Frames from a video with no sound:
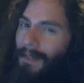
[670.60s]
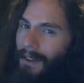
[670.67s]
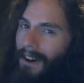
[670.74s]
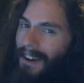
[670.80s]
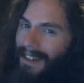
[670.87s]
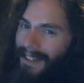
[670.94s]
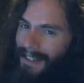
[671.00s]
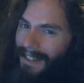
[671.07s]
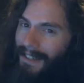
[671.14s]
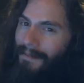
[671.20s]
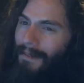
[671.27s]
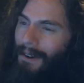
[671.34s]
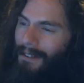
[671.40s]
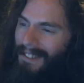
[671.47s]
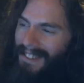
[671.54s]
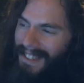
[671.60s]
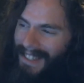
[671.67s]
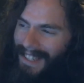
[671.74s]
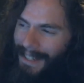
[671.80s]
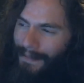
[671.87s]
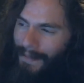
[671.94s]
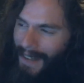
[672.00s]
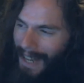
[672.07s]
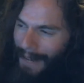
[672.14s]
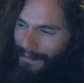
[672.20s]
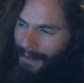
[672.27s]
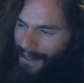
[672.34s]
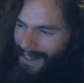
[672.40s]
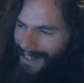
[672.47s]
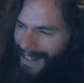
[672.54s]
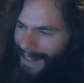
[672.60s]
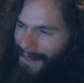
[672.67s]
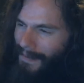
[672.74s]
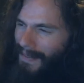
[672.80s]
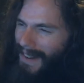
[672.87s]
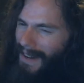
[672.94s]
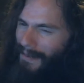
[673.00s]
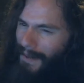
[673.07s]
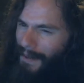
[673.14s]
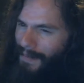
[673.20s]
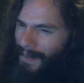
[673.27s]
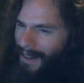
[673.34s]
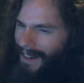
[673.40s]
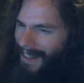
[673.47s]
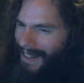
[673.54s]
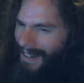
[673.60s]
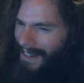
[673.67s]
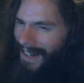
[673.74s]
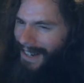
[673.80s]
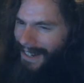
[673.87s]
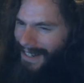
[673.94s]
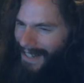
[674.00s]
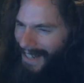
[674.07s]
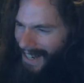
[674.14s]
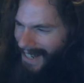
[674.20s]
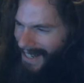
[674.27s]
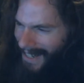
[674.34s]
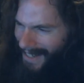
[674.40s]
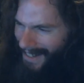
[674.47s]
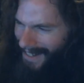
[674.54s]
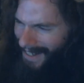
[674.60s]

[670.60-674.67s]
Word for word: longer than most of these people. That's probably part of their irritation.